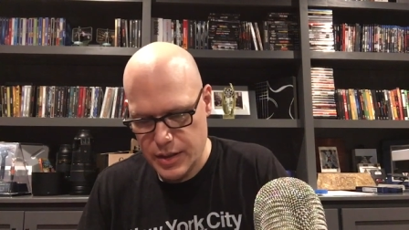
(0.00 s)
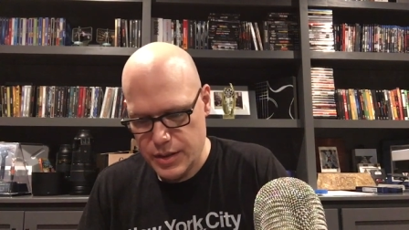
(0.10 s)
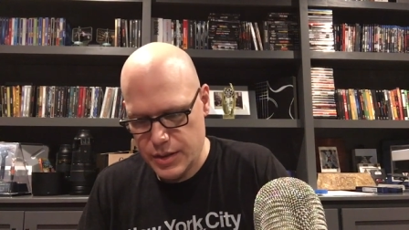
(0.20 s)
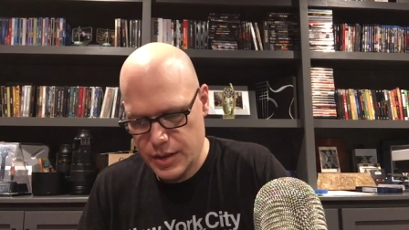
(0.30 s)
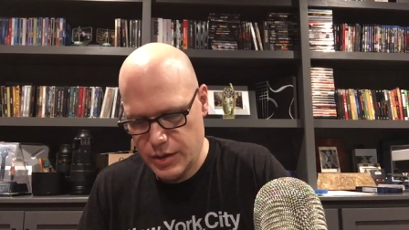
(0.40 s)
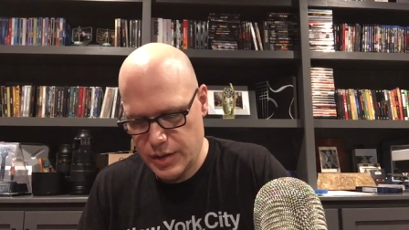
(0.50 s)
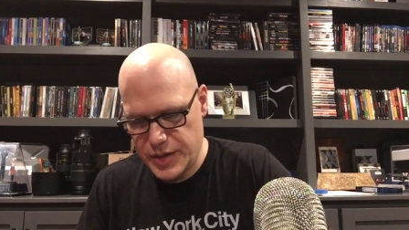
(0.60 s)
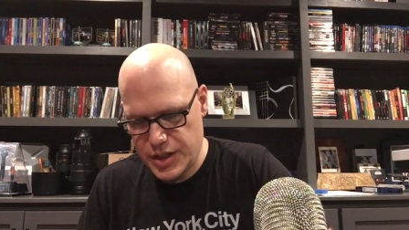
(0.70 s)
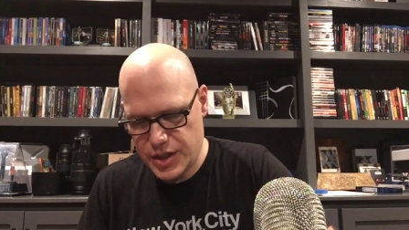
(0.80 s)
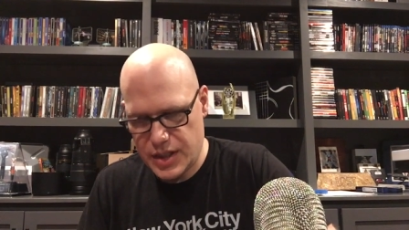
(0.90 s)
So let me
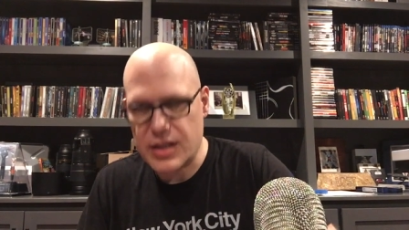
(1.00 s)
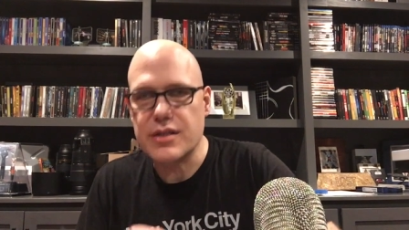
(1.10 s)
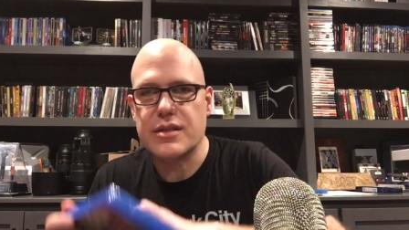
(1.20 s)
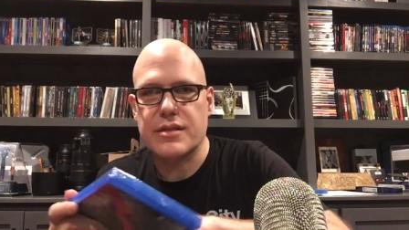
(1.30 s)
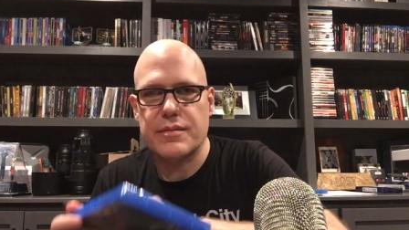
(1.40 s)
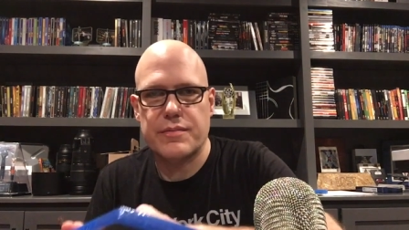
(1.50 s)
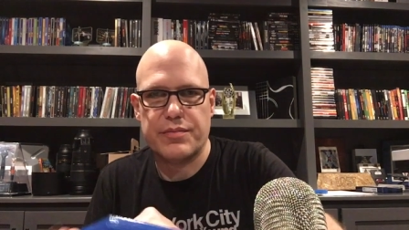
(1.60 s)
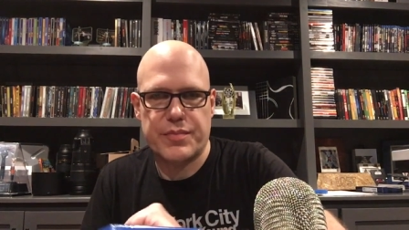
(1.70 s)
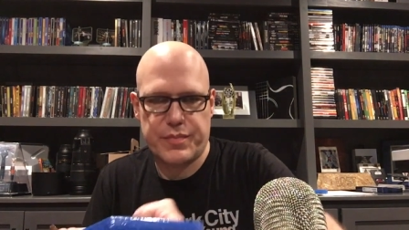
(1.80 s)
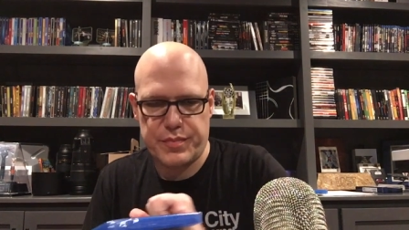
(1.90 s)
just get this
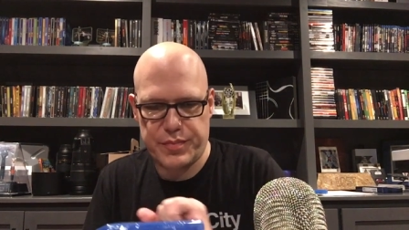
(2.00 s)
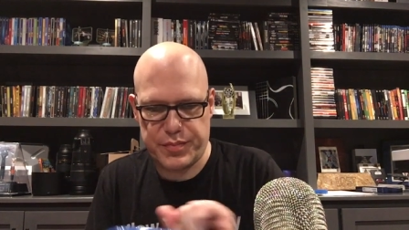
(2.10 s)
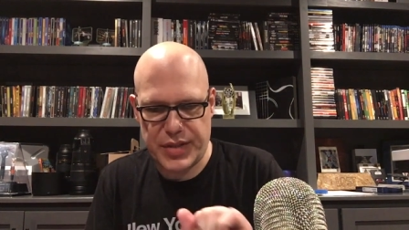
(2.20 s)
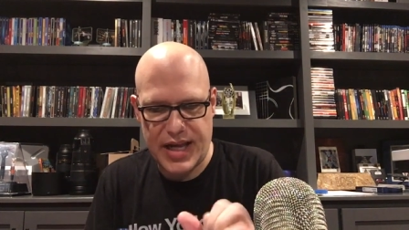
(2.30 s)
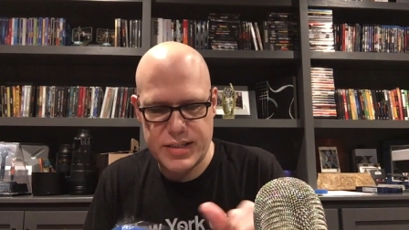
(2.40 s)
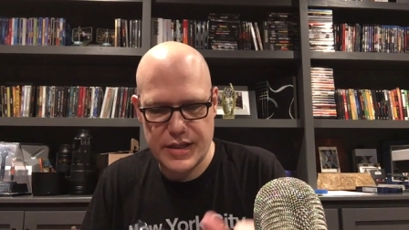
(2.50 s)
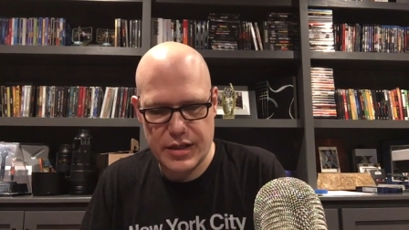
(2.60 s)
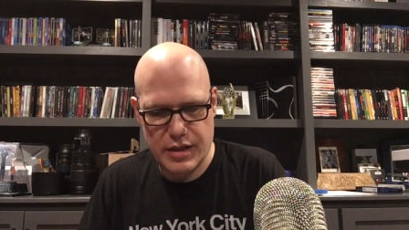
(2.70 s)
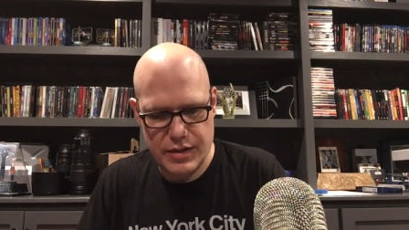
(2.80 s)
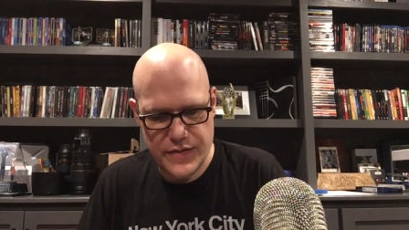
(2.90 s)
plastic
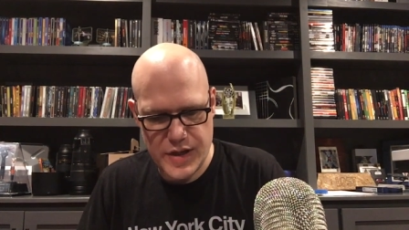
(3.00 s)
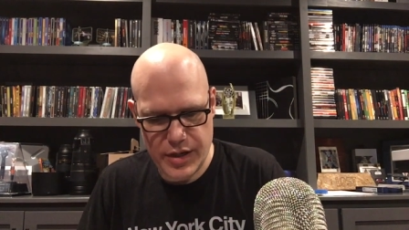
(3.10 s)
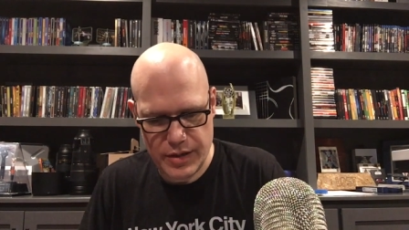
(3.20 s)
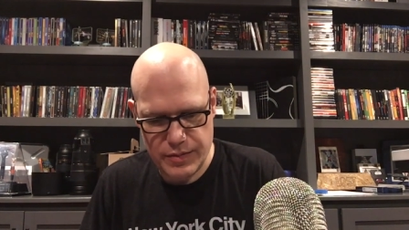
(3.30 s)
off here.